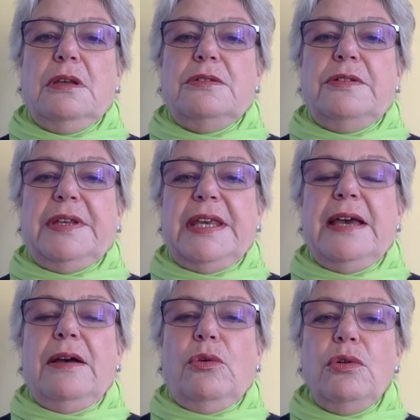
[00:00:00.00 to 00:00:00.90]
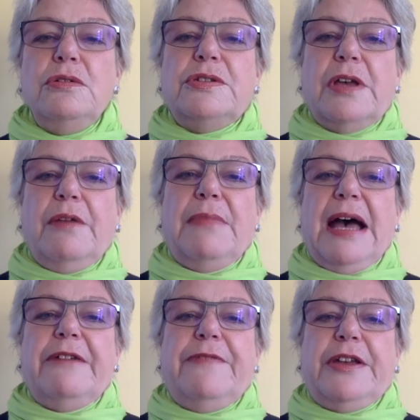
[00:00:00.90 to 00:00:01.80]
So here also
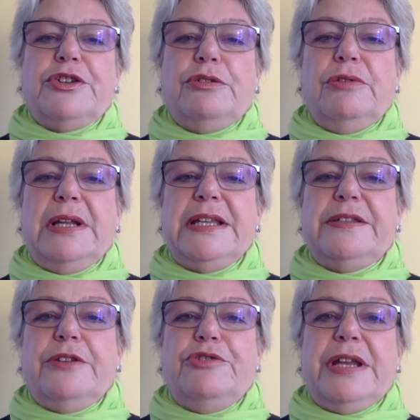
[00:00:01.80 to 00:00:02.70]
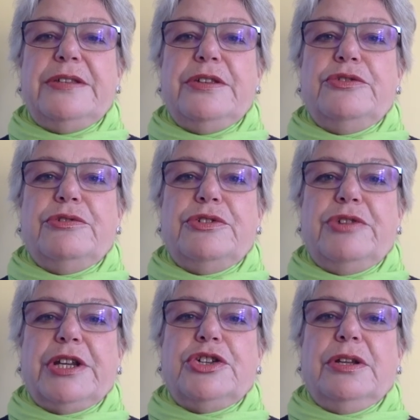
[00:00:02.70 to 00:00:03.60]
myofascial release addresses
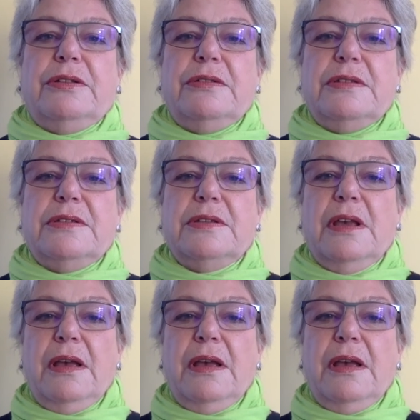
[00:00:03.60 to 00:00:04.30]
restrictions